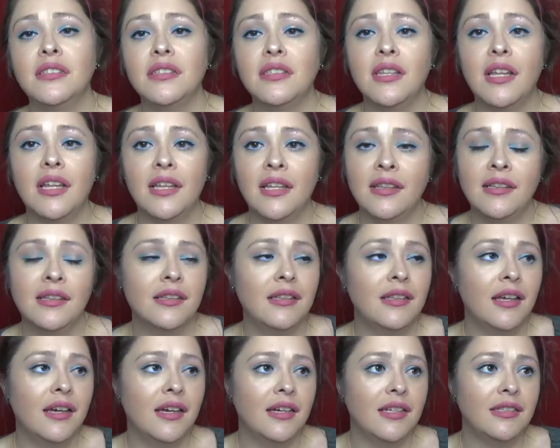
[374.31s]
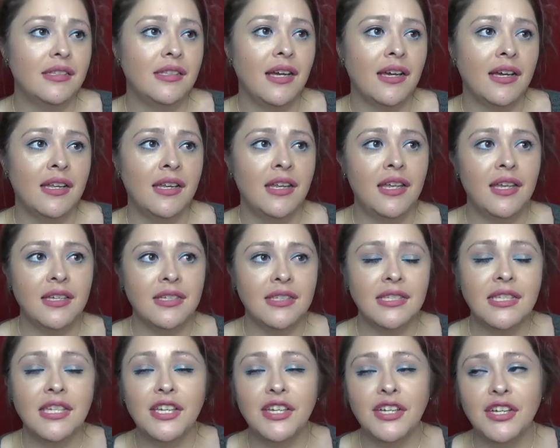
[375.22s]
the taqueria's
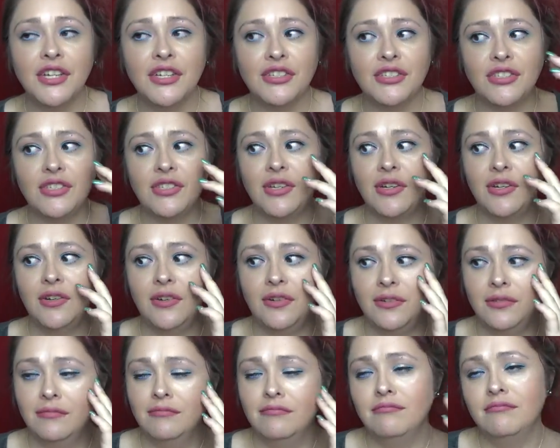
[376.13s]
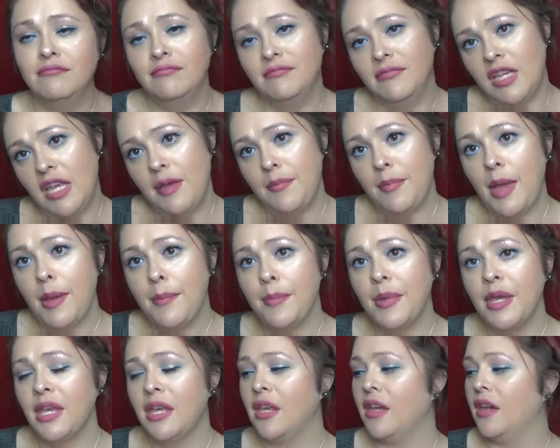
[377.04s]
here, so it might
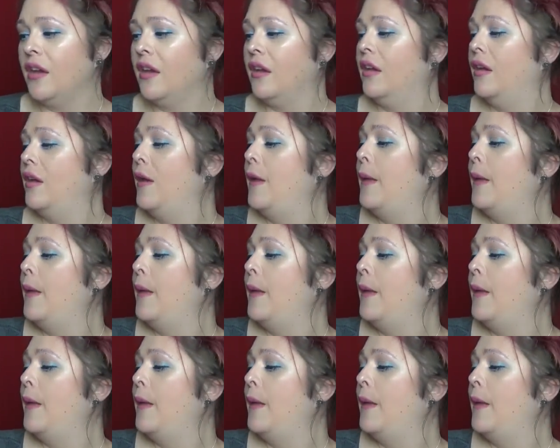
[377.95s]
be here.